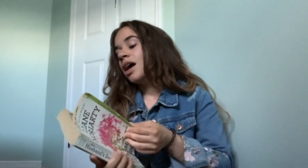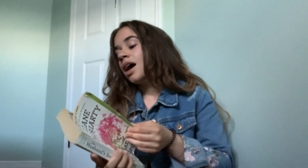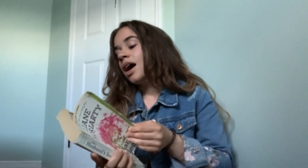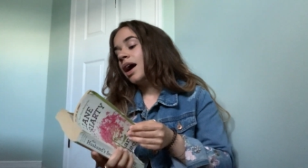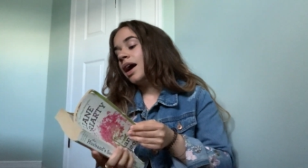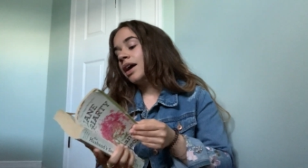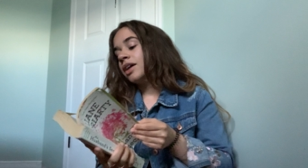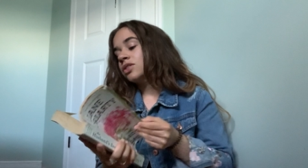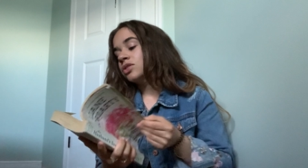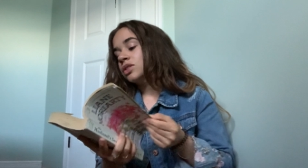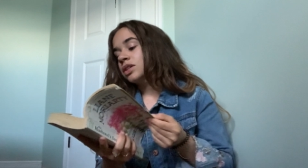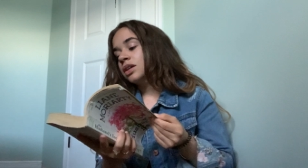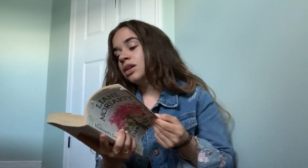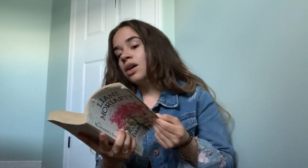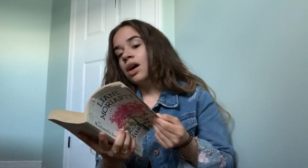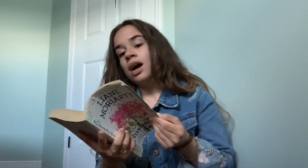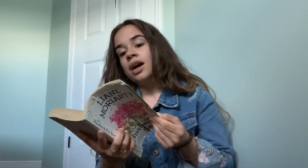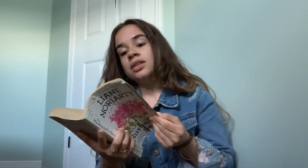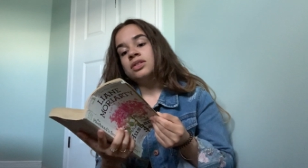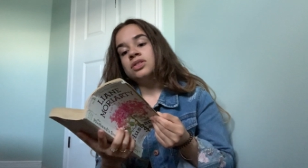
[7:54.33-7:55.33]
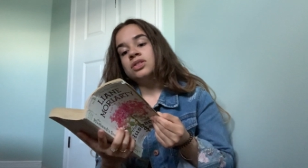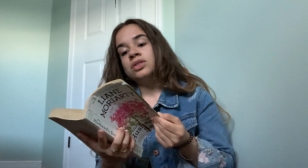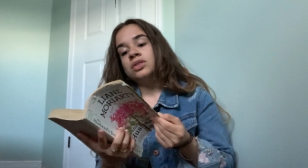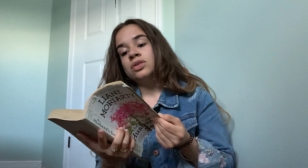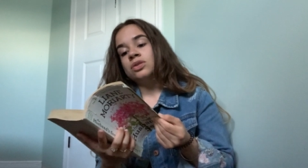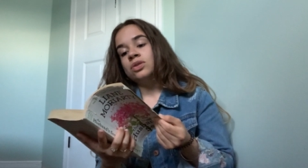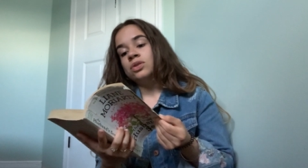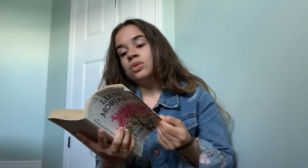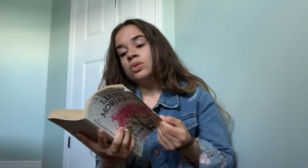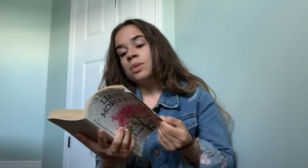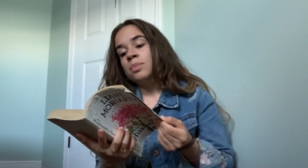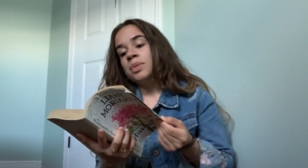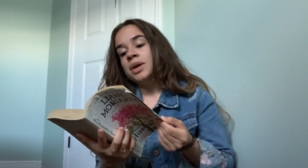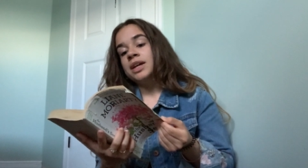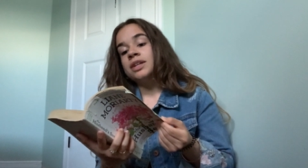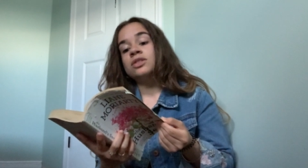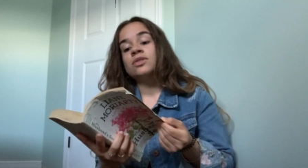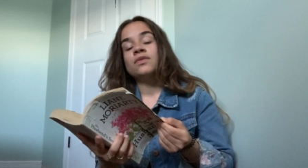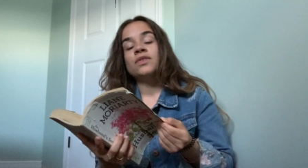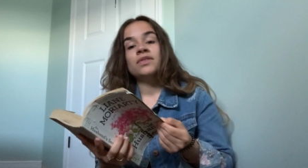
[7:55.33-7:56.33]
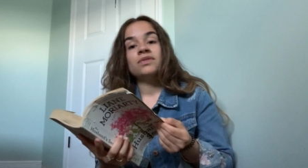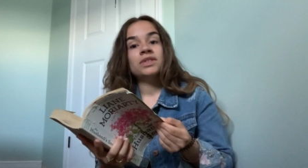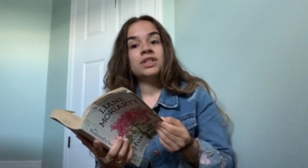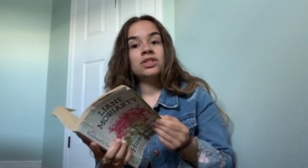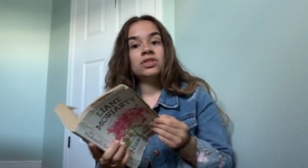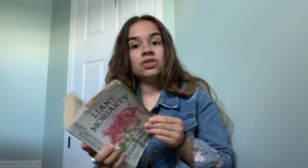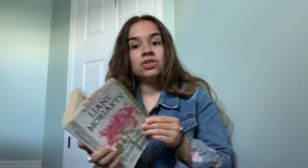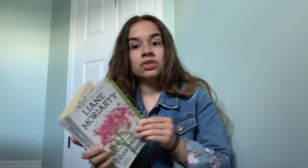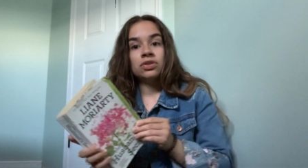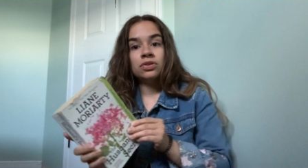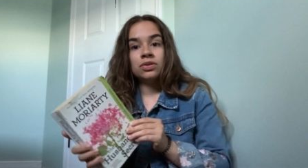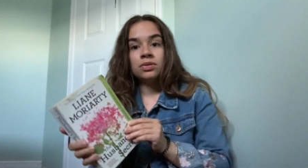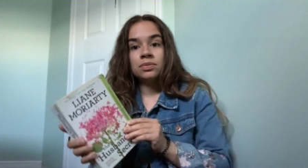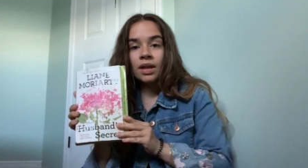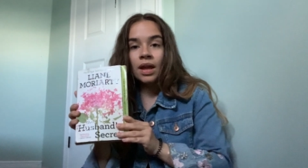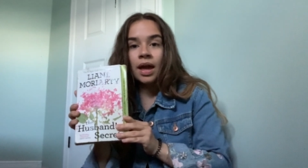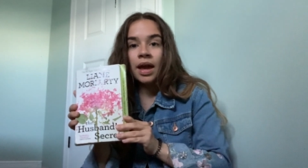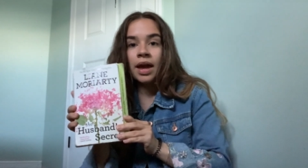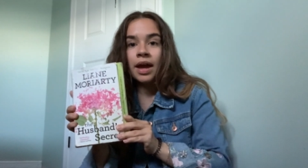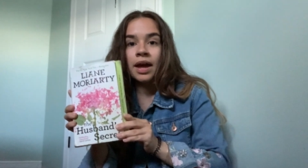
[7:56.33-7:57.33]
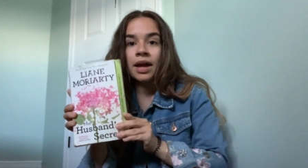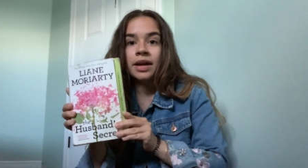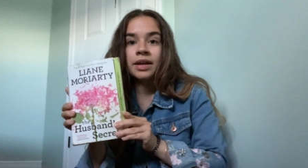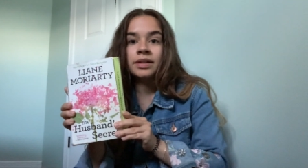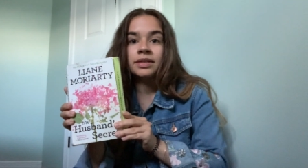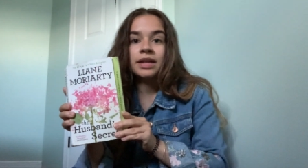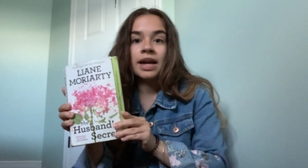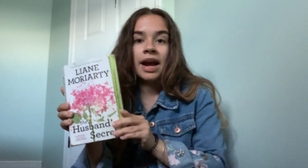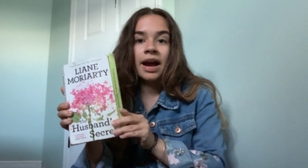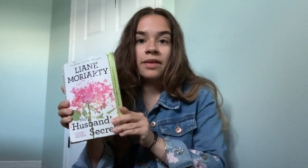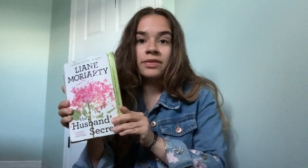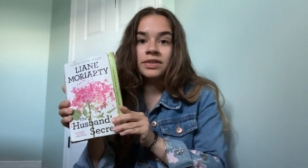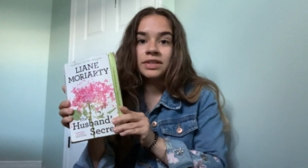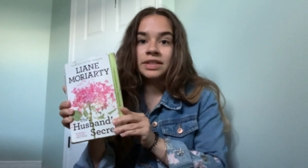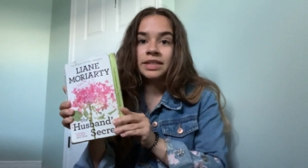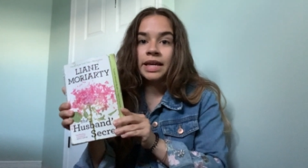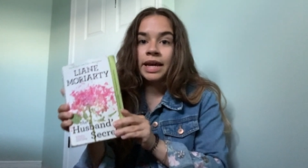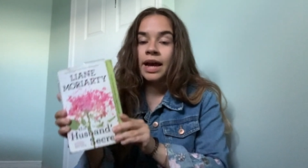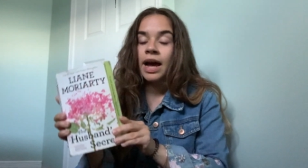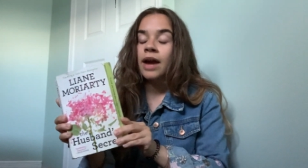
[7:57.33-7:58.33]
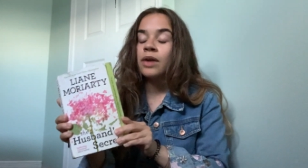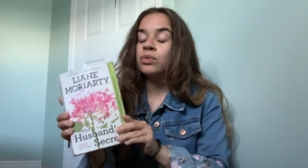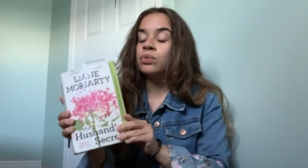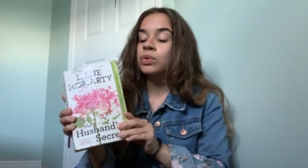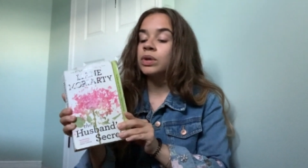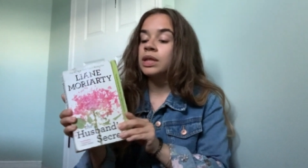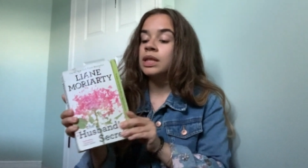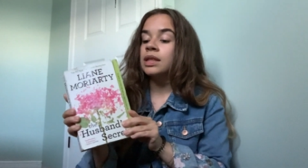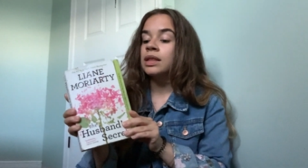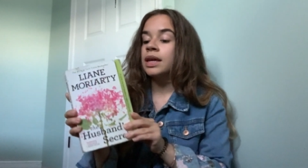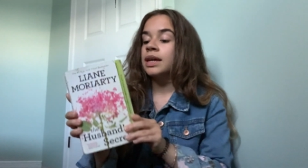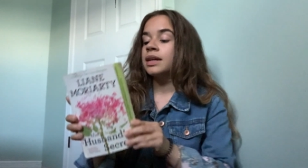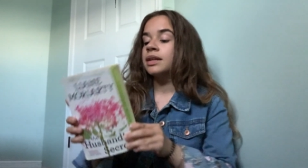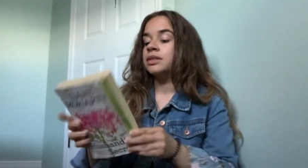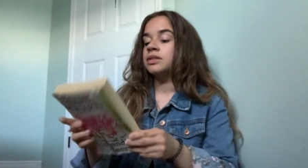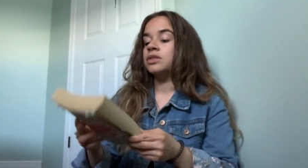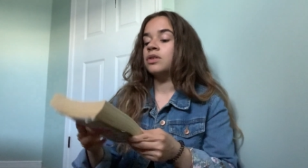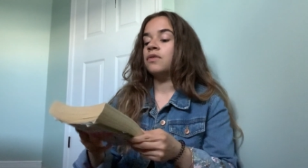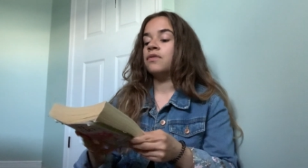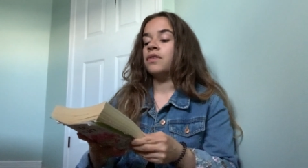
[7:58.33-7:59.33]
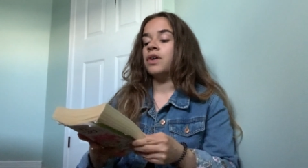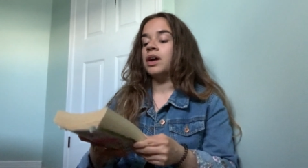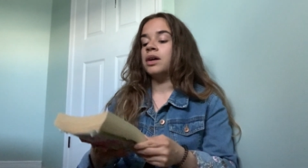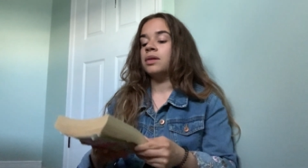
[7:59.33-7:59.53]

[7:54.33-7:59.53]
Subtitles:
I actually got to page 52 and I have to say I really like it so far.